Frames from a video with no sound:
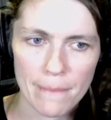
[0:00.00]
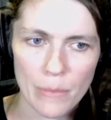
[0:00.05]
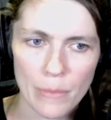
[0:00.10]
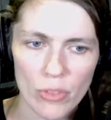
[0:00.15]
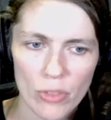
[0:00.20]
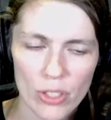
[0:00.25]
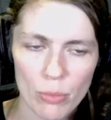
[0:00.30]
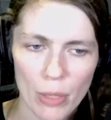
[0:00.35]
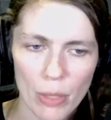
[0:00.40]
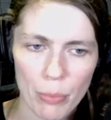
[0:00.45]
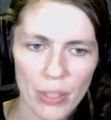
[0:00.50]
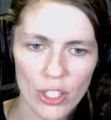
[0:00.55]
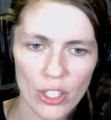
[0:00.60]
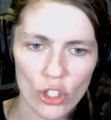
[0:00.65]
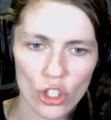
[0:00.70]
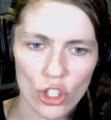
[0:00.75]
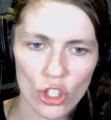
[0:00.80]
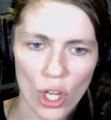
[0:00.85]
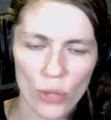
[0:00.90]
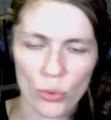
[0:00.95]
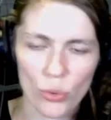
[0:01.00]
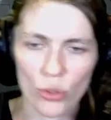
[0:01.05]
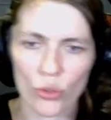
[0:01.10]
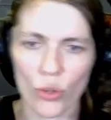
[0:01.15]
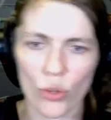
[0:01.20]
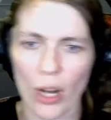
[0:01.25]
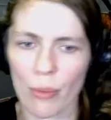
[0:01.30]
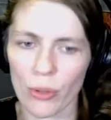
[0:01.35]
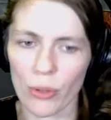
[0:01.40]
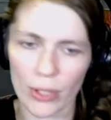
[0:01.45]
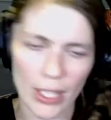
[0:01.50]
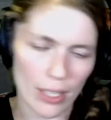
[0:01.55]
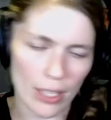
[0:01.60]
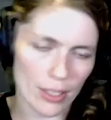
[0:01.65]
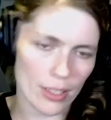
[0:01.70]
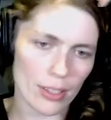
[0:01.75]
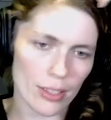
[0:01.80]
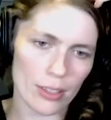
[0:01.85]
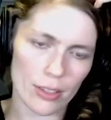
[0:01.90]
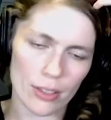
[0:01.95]
This might be a Chandra tribal
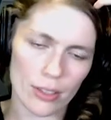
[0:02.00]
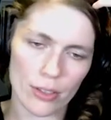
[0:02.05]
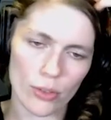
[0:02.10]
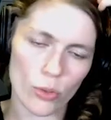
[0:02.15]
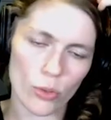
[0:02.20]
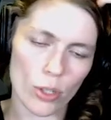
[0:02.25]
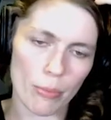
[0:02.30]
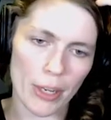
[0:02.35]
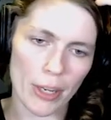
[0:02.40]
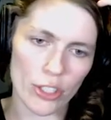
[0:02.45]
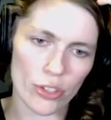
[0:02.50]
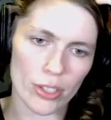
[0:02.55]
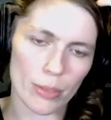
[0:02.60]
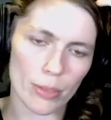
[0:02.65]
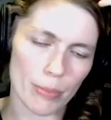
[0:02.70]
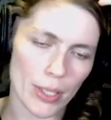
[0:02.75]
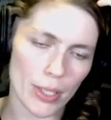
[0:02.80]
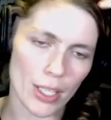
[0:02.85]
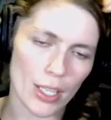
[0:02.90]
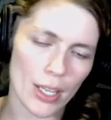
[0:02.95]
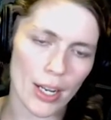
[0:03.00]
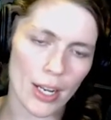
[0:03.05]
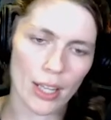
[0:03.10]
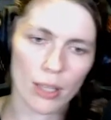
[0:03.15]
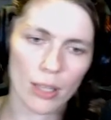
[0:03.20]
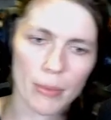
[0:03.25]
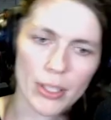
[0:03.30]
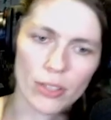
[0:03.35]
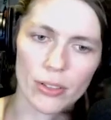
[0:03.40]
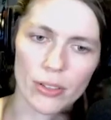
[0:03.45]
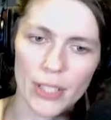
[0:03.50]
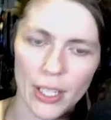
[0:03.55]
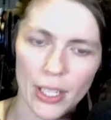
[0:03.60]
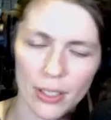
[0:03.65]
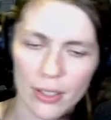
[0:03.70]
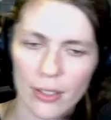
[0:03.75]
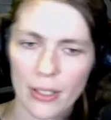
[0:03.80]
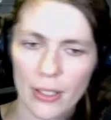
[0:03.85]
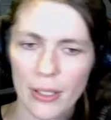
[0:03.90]
deck, or it might just be an elemental deck.